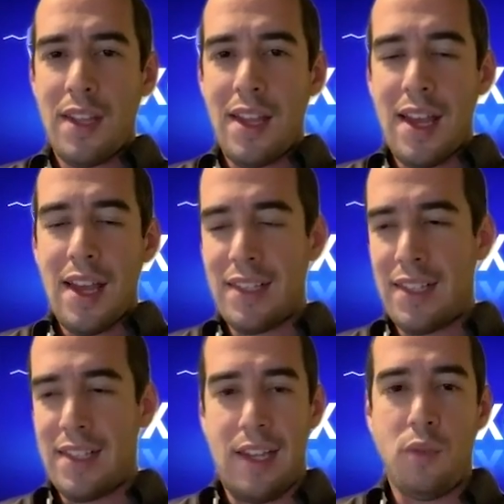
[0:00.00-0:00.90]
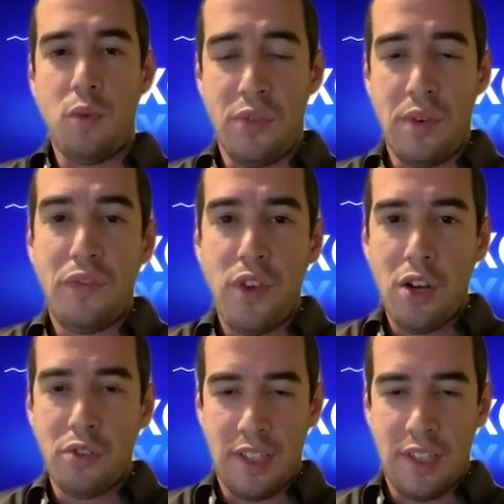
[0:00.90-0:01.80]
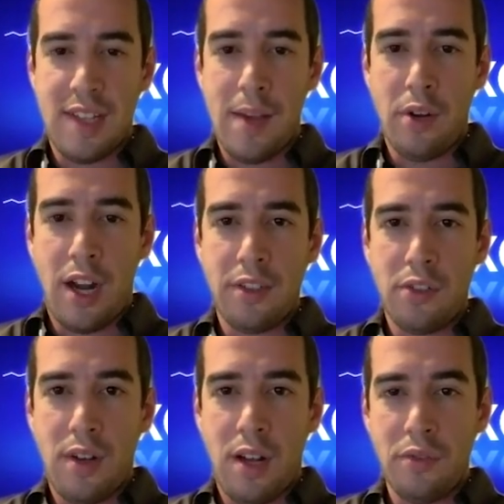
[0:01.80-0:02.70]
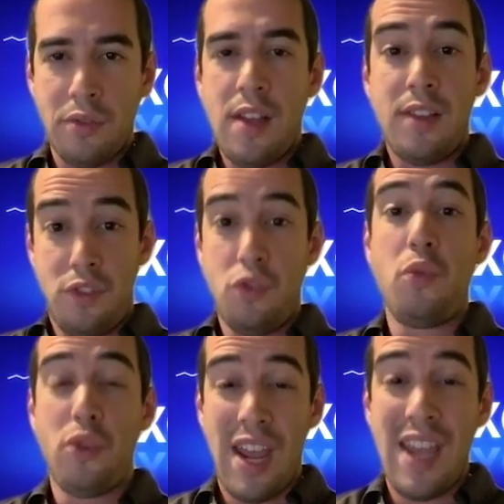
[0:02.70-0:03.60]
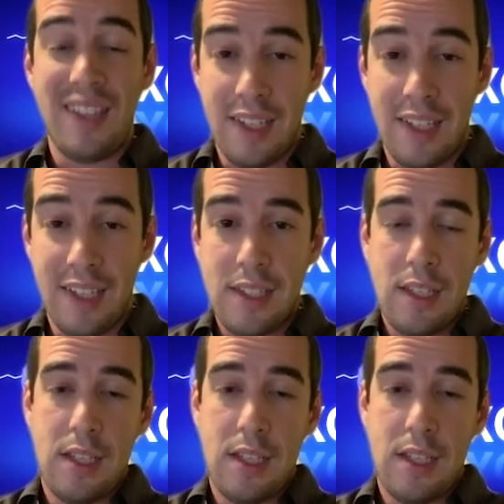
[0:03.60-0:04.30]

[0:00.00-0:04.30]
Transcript: as it was referred on the cyber underground, Zoom raidings.